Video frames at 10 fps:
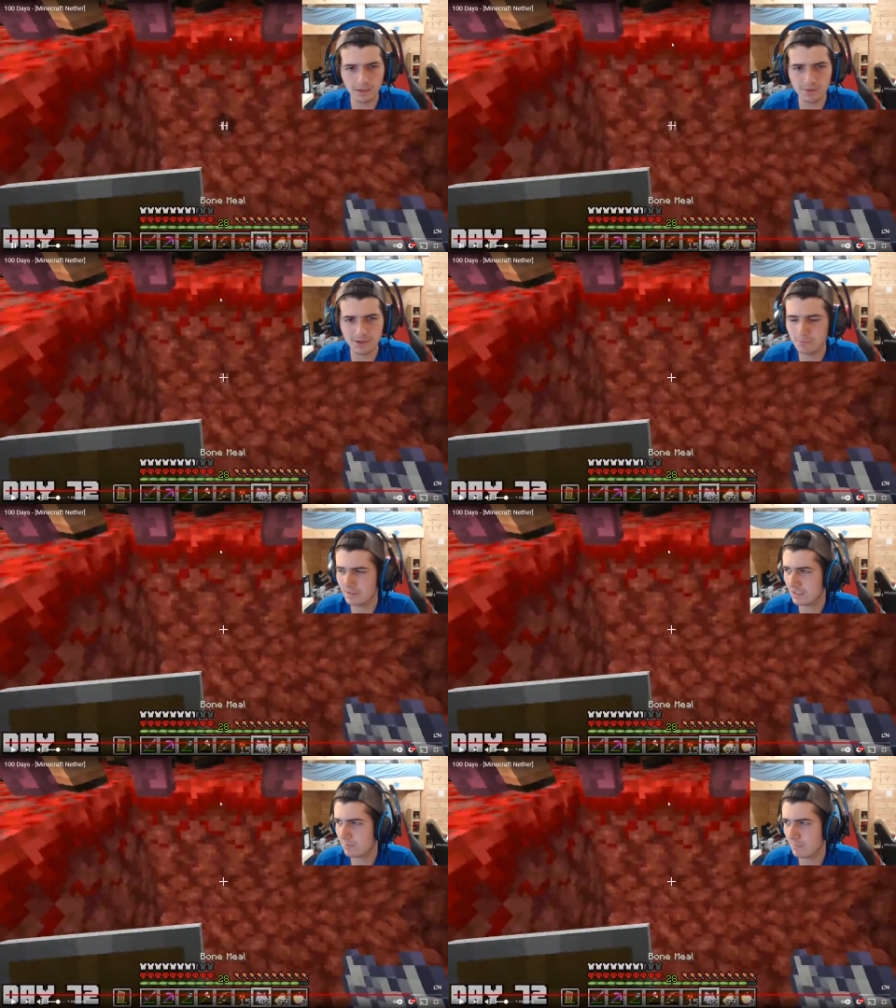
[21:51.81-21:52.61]

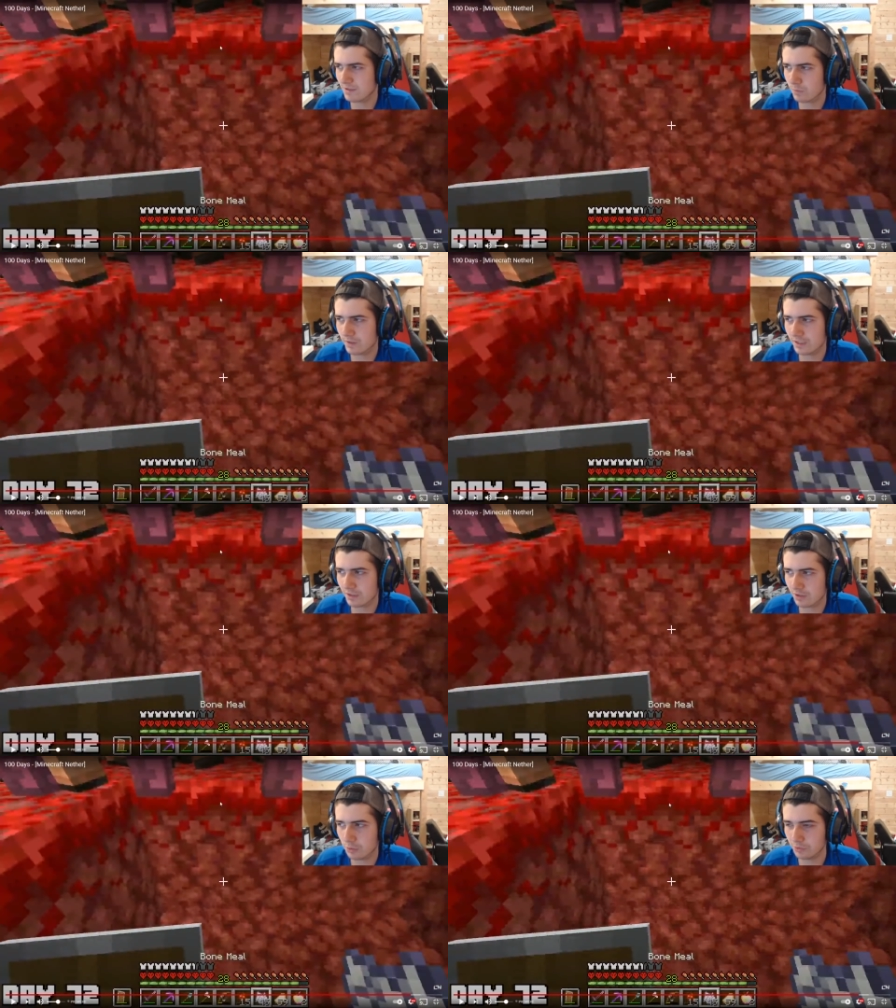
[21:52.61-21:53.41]
assuming this man's wearing a
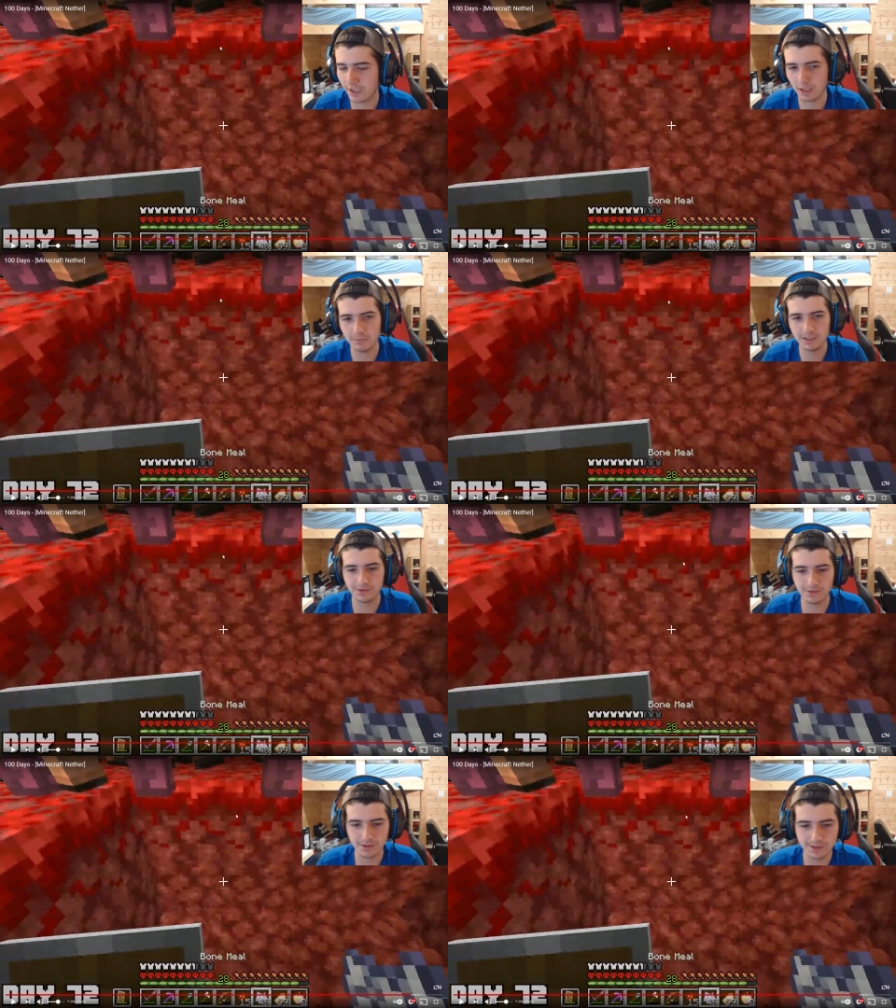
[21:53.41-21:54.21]
gold helmet because
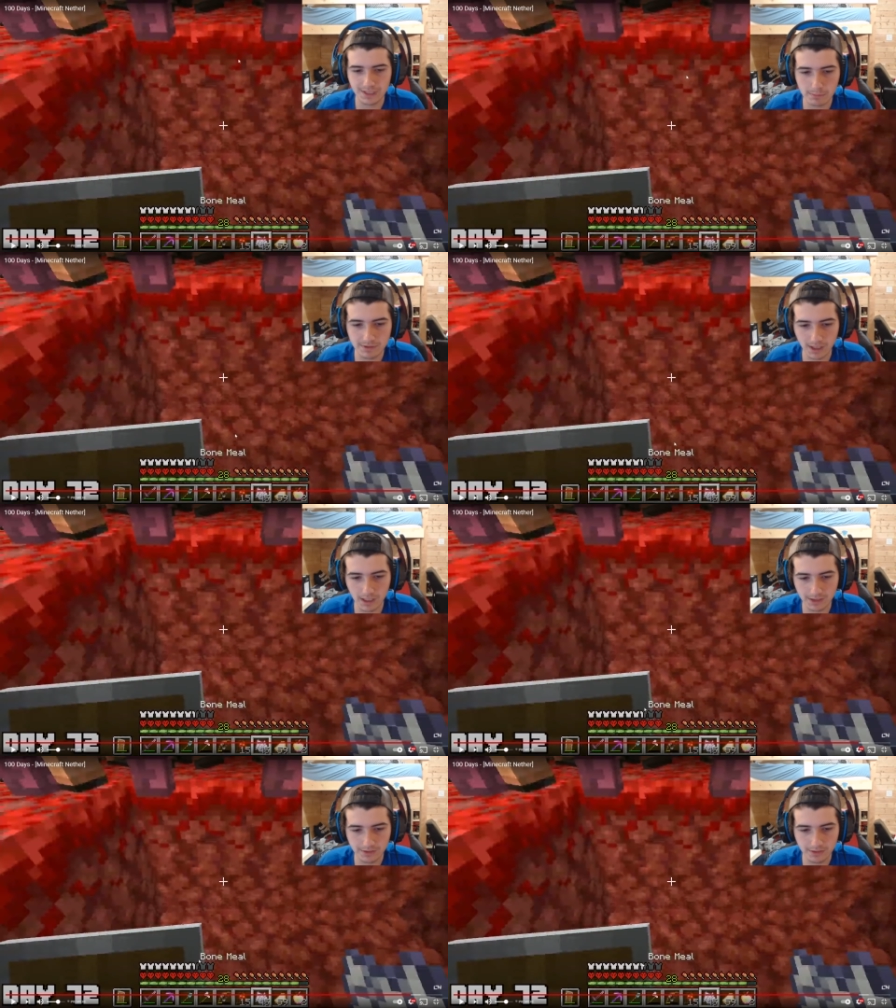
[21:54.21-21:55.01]
it's the same as
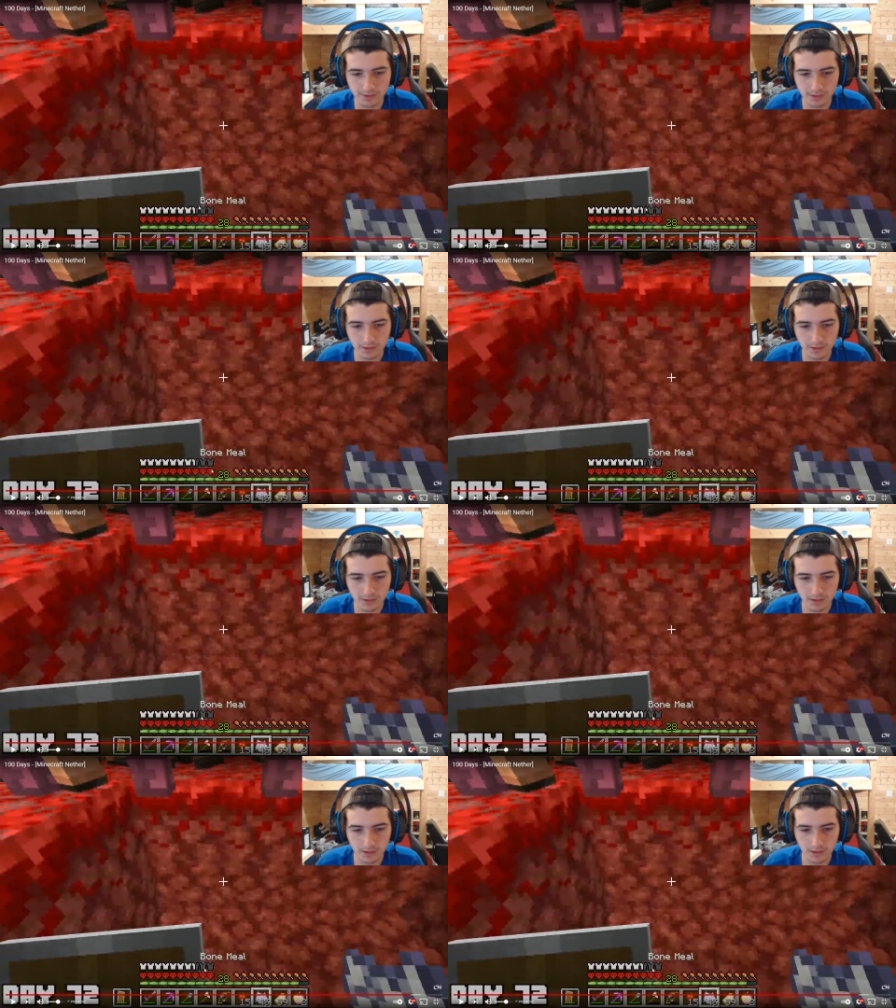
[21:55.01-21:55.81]
iron.
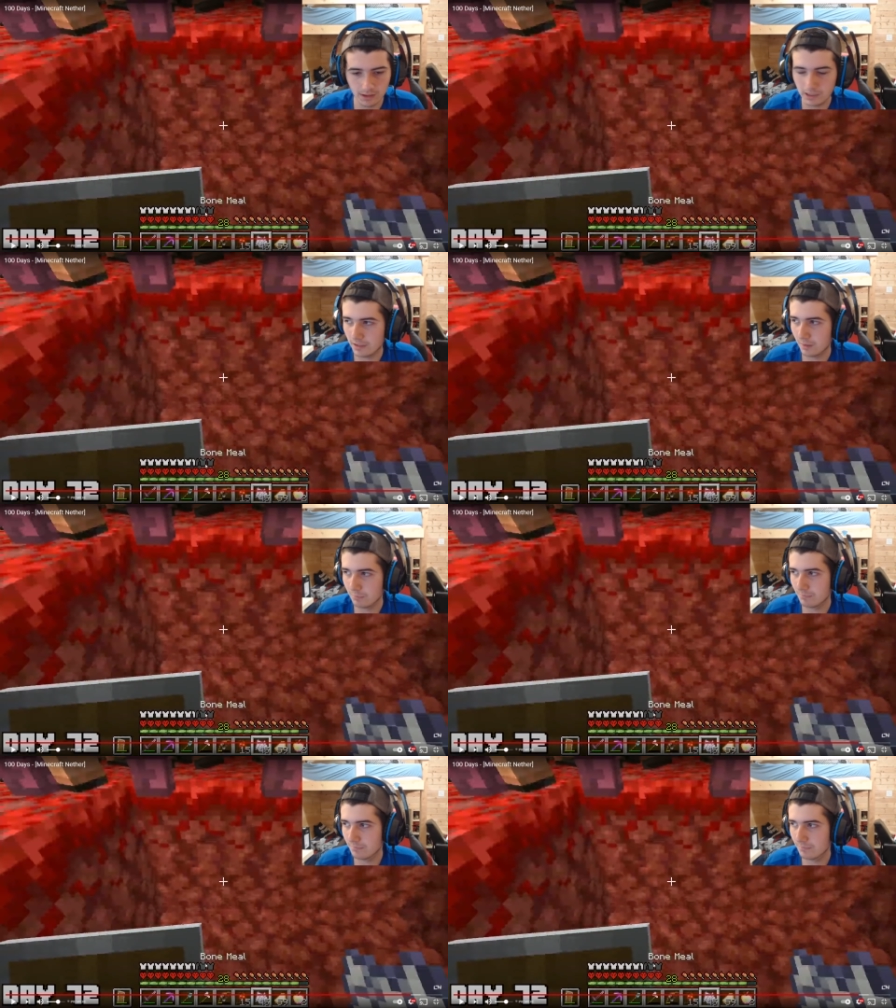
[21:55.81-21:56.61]

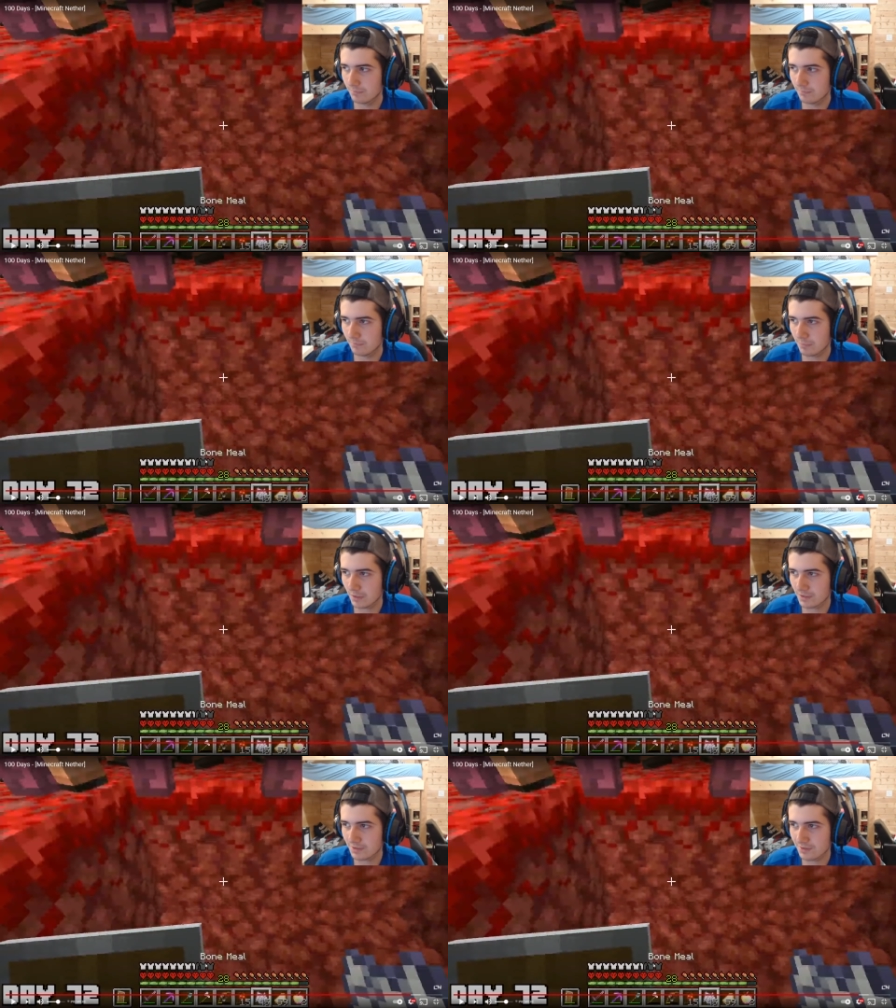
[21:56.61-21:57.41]
Um,
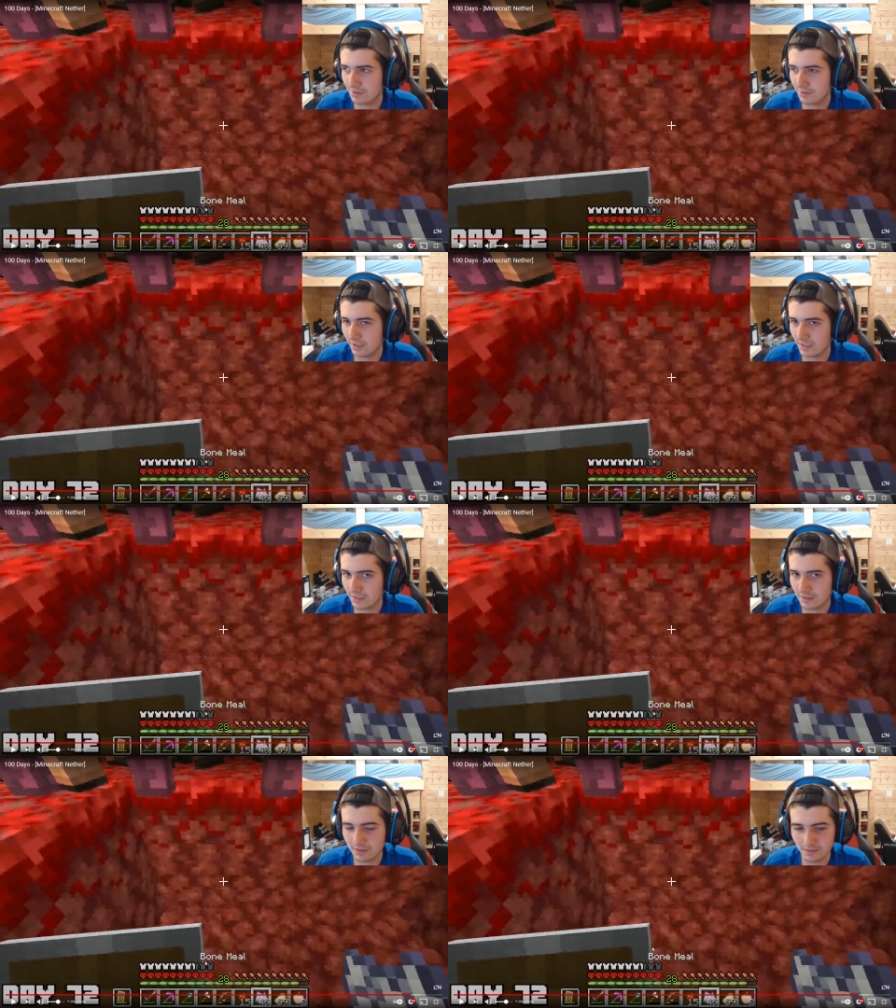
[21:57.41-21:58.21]
because,
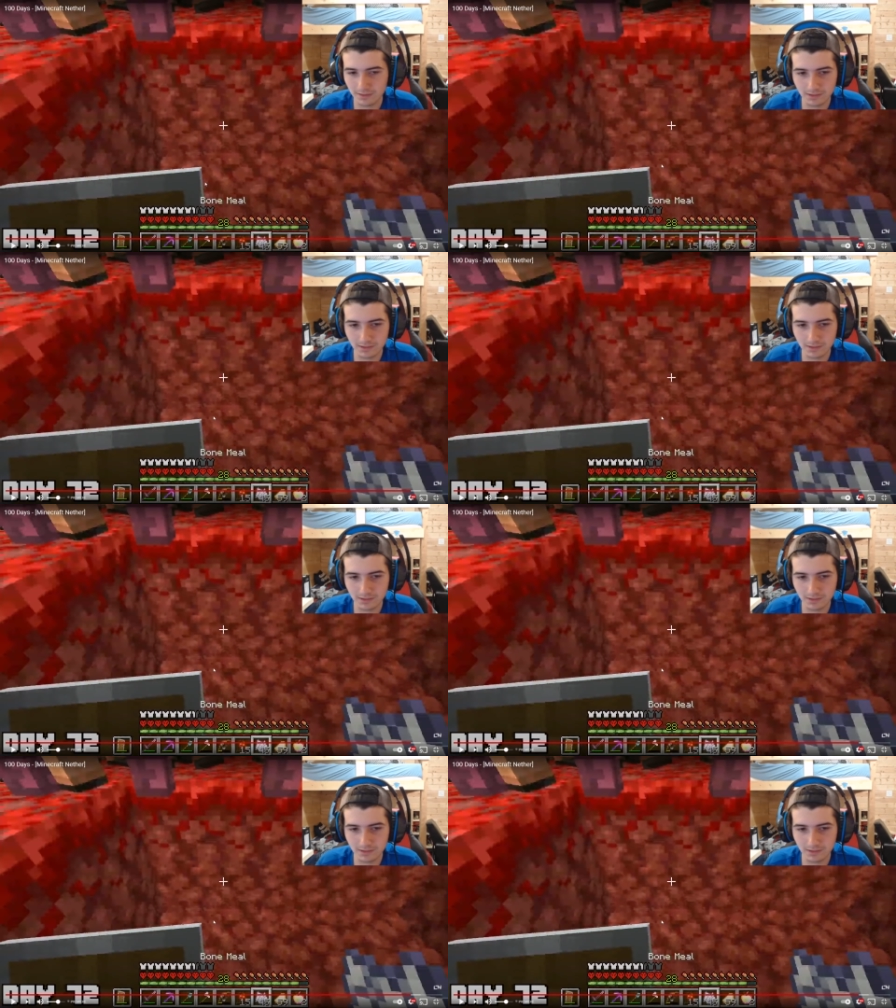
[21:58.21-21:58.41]
like...